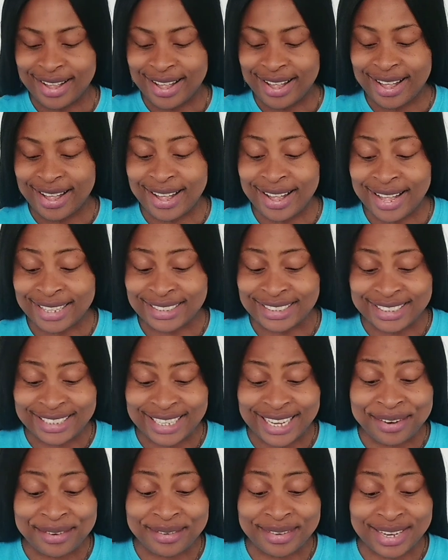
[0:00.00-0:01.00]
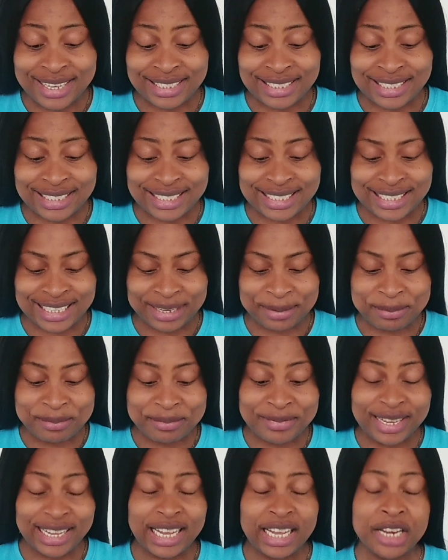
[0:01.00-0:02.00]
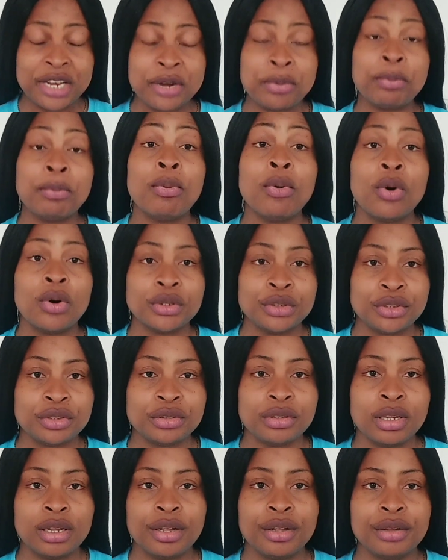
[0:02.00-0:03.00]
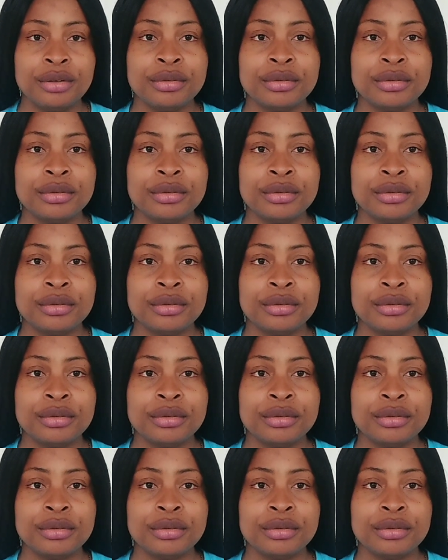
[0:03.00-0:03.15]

are there racism in Portugal?